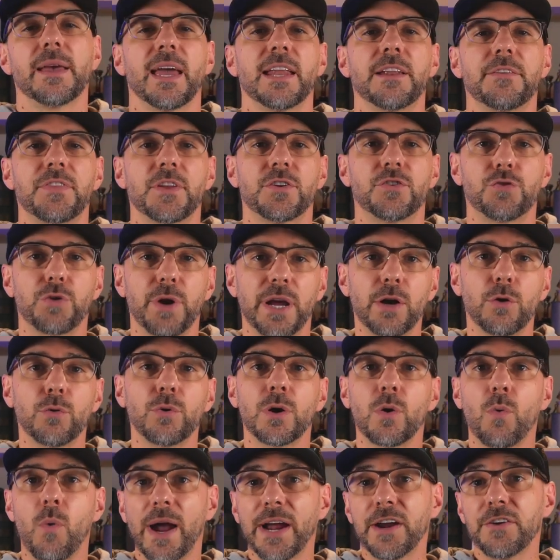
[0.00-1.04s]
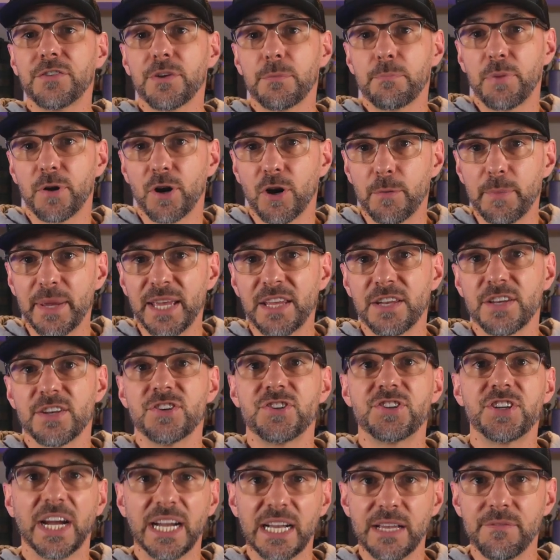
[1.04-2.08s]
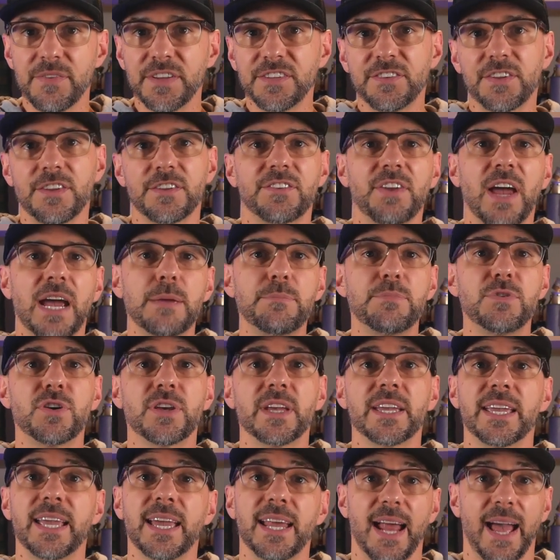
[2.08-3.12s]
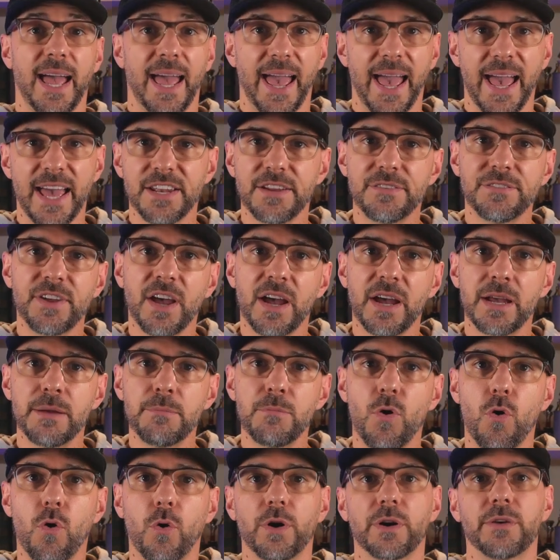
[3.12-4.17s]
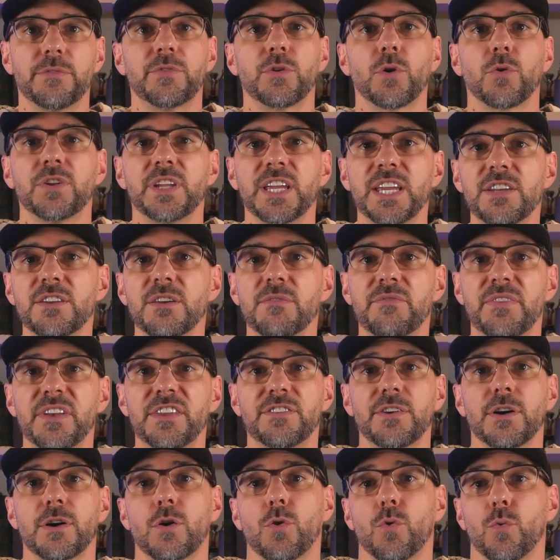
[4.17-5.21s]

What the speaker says: And if the trail requires a permit, check if it's the type you can get ahead of time or if you'll need to visit a